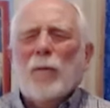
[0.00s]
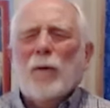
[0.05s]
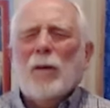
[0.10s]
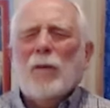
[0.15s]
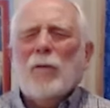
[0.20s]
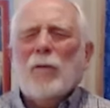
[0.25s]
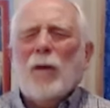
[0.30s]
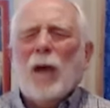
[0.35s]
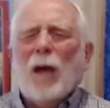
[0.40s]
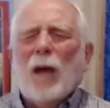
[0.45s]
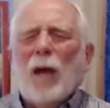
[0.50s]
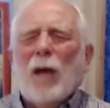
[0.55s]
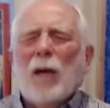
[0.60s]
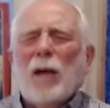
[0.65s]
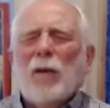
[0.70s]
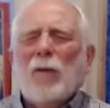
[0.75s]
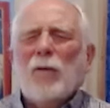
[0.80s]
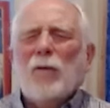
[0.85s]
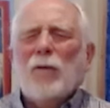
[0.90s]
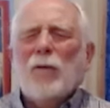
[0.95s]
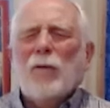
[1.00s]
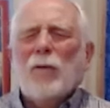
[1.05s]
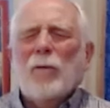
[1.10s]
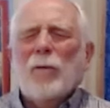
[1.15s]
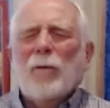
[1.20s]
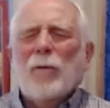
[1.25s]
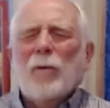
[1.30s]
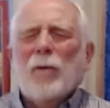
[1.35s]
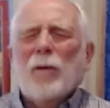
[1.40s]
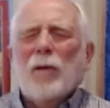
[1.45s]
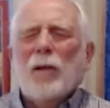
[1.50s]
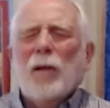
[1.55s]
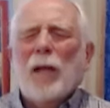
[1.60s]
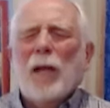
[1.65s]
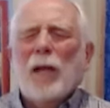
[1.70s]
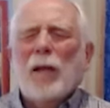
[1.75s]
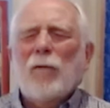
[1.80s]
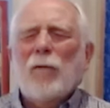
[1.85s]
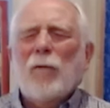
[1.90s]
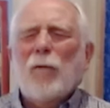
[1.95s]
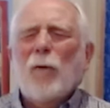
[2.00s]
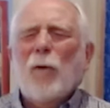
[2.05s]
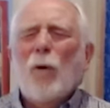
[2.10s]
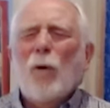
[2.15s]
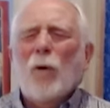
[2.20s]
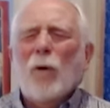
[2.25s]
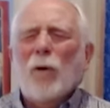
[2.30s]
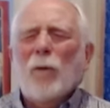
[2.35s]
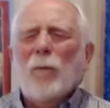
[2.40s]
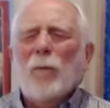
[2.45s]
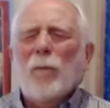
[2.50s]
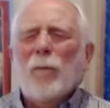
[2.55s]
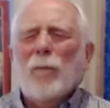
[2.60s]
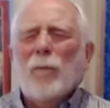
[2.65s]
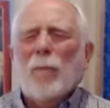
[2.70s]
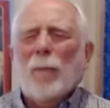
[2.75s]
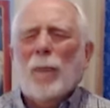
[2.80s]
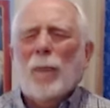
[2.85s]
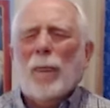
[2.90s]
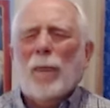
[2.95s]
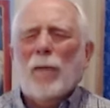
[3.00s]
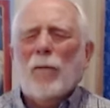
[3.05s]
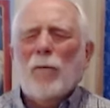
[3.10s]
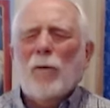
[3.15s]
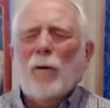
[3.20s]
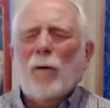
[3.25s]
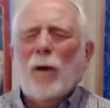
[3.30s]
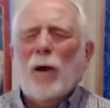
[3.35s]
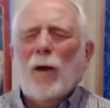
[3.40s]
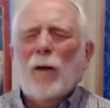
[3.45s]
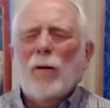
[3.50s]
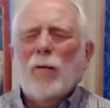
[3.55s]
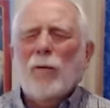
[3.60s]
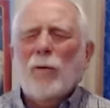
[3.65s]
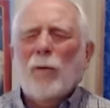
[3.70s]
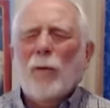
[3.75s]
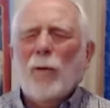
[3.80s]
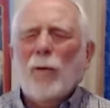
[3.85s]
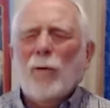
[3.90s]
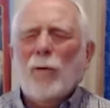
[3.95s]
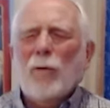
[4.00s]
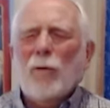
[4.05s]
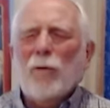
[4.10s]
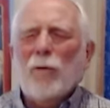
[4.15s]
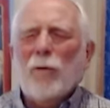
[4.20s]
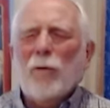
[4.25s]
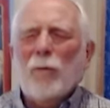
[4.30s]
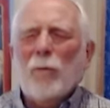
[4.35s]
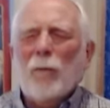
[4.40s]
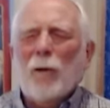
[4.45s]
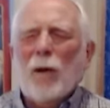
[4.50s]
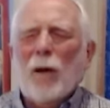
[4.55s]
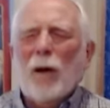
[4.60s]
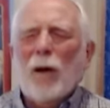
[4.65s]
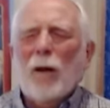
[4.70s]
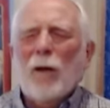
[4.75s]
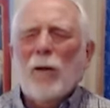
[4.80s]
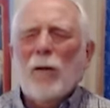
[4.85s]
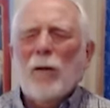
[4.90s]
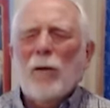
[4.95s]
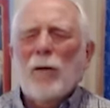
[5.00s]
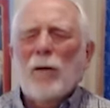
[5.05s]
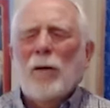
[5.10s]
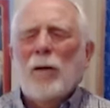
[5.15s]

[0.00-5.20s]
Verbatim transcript: It's the highest life form for our solar system, our